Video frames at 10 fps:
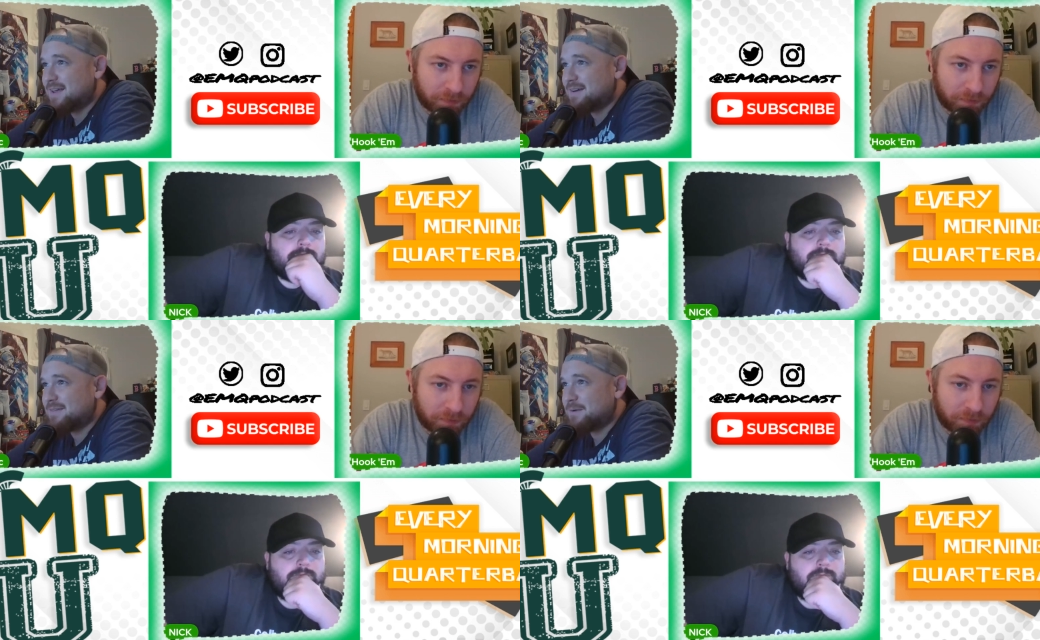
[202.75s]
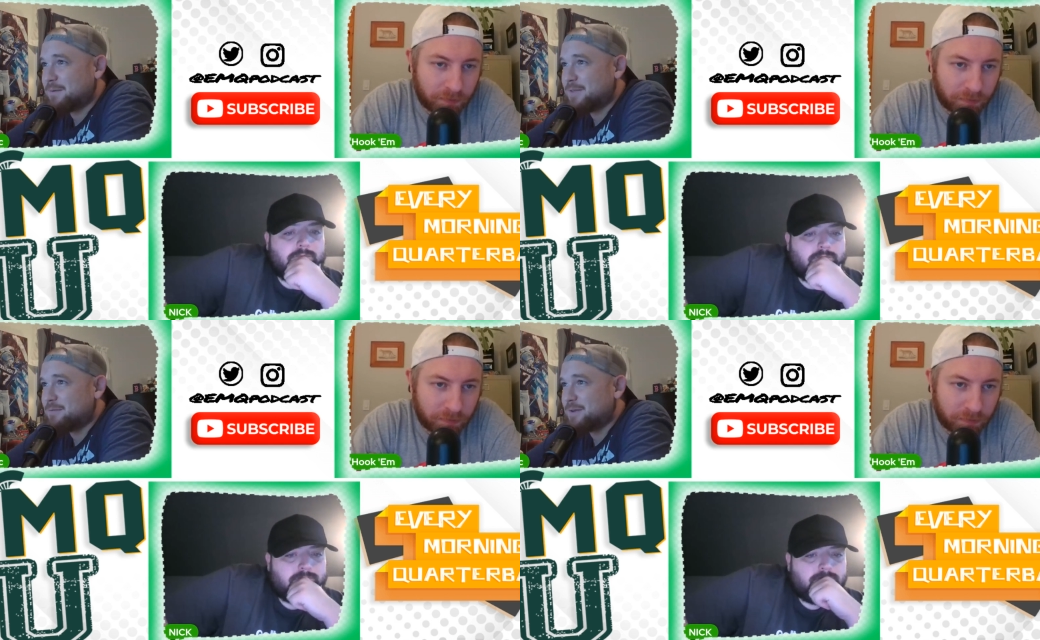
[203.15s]
Speaker 1: I don't know
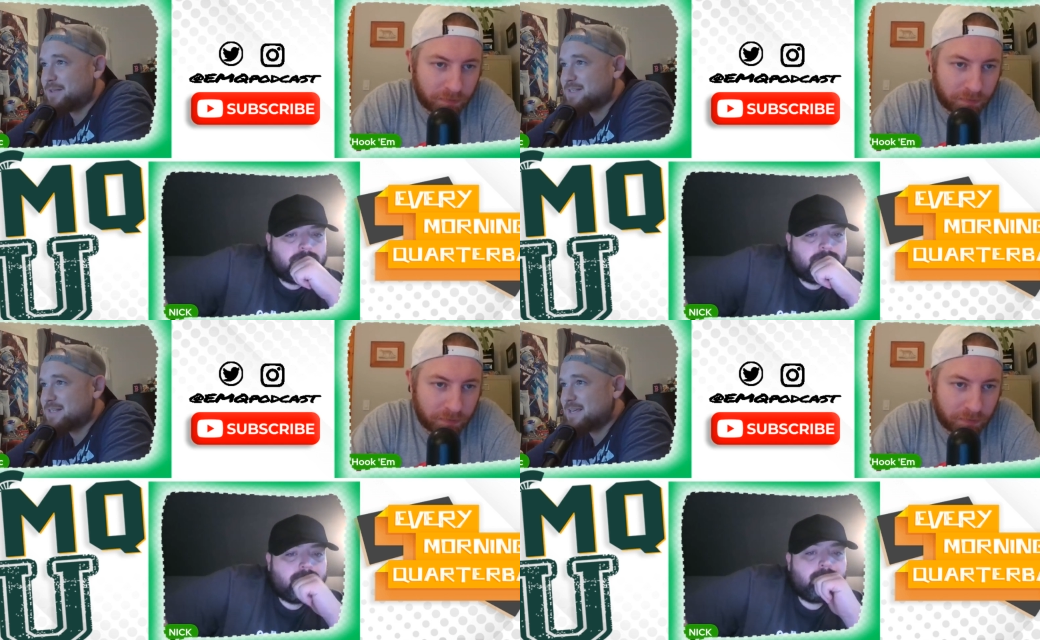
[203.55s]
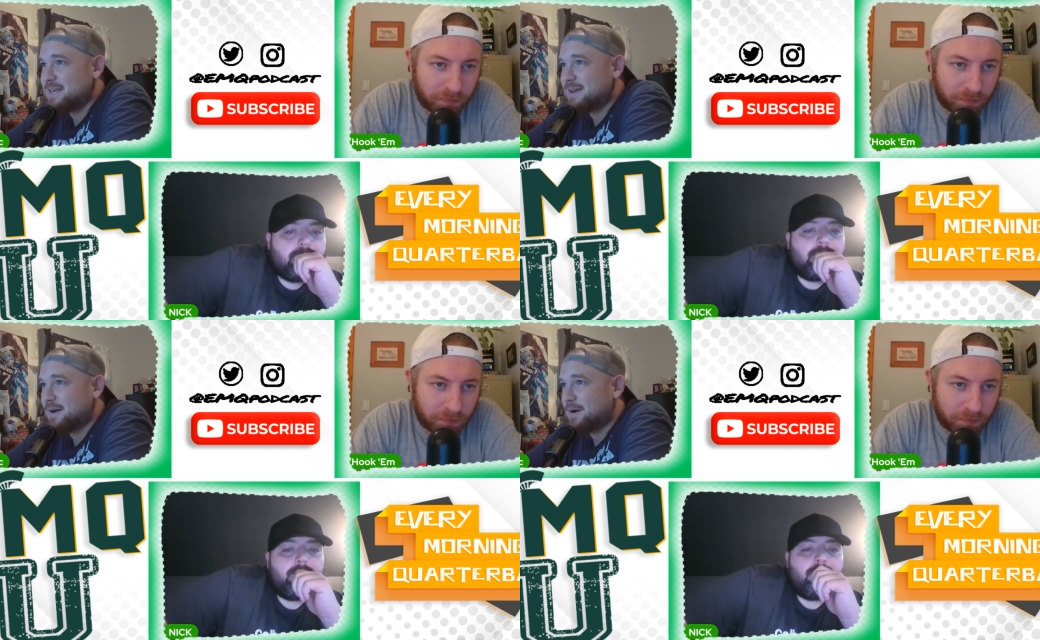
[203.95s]
if they've really
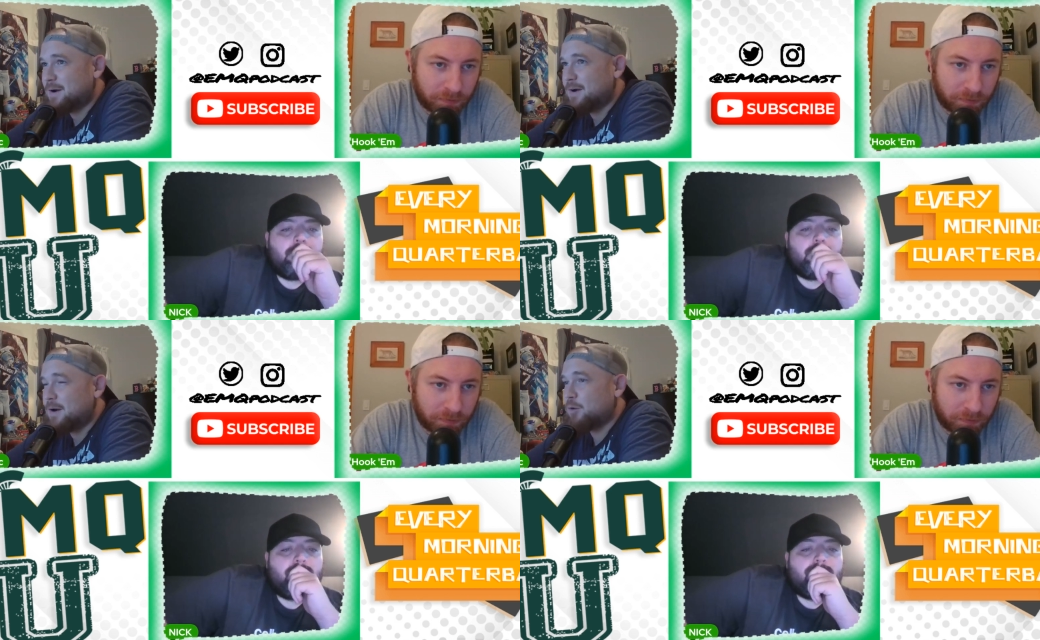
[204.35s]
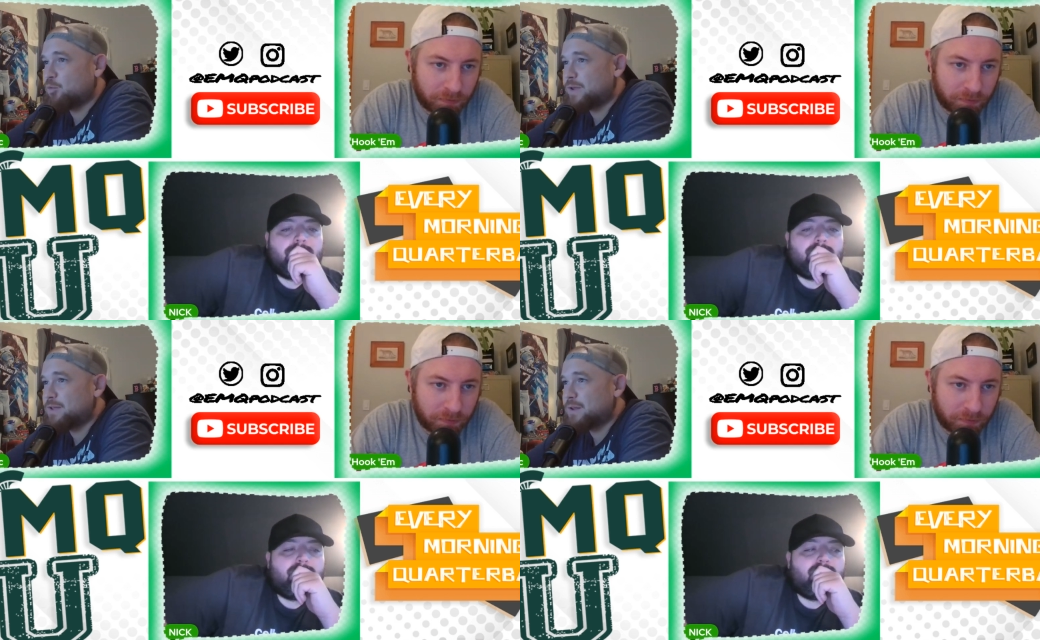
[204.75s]
seen a, a
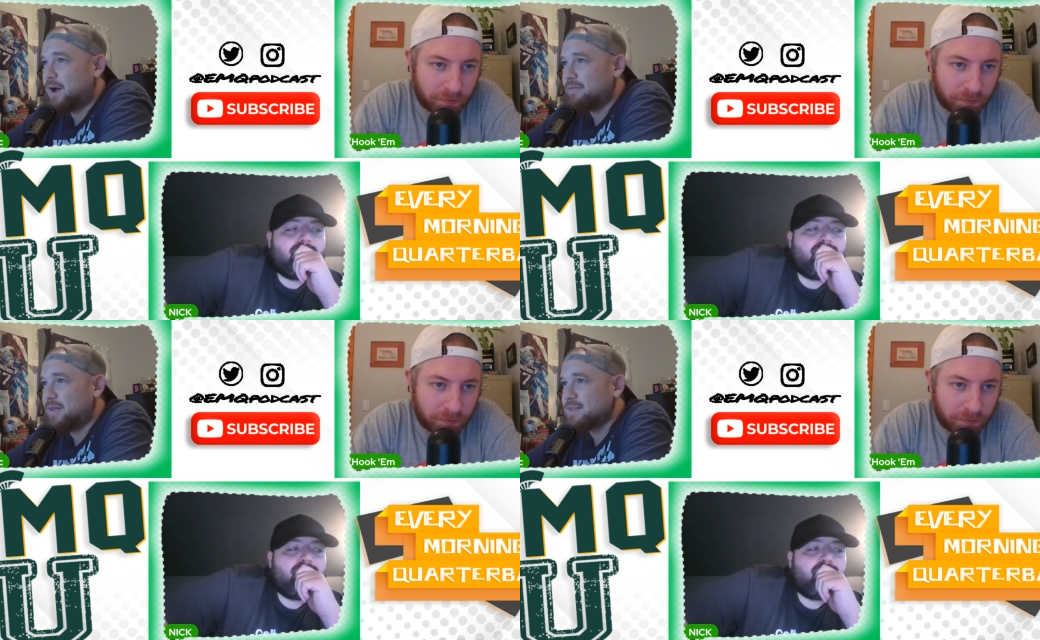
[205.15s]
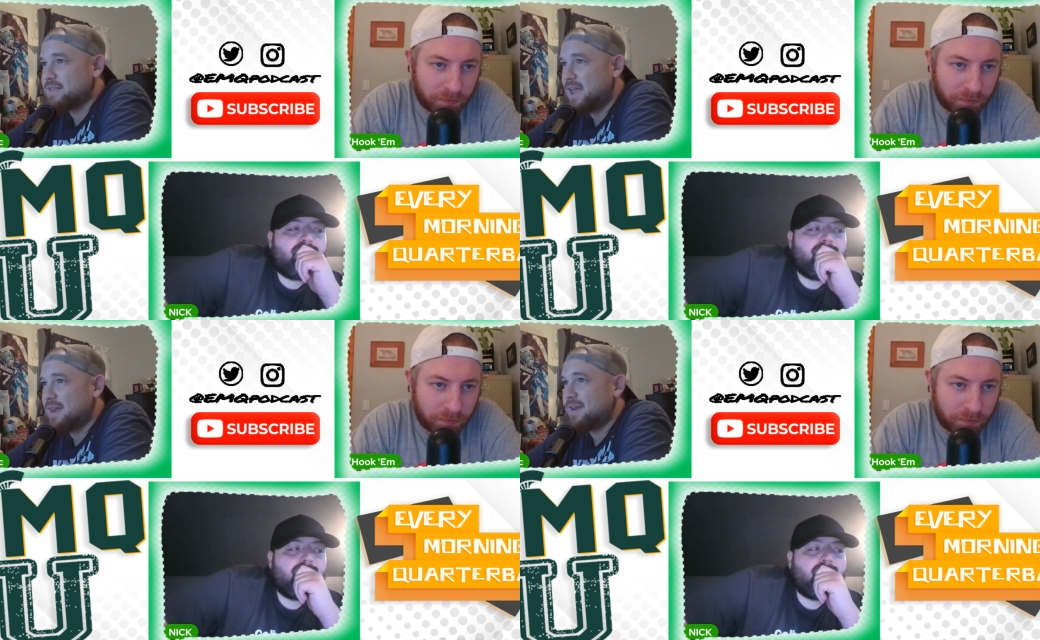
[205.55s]
real
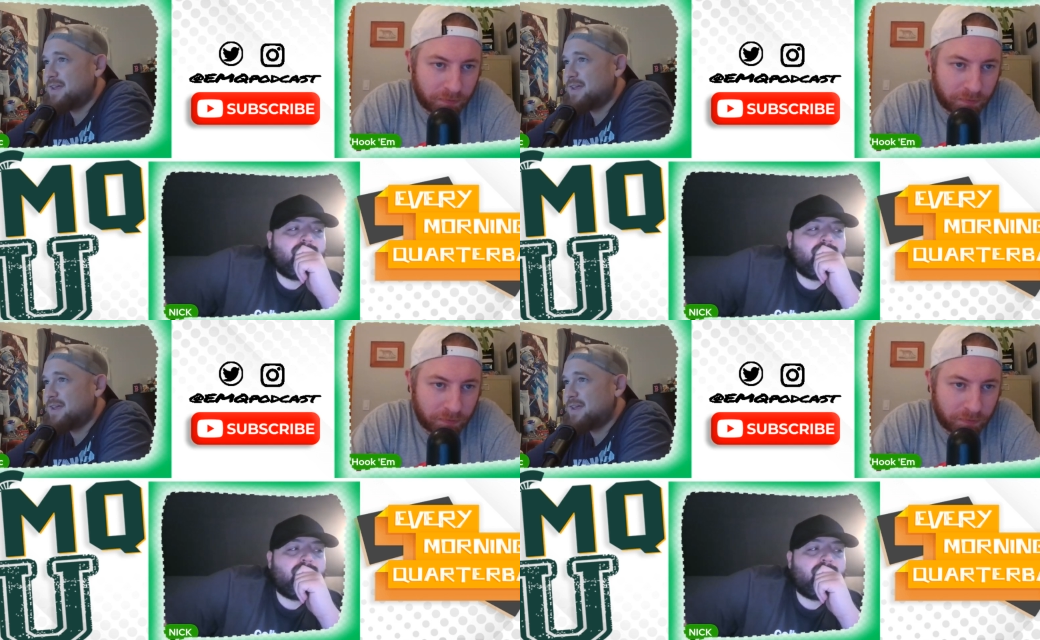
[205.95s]
offense yet.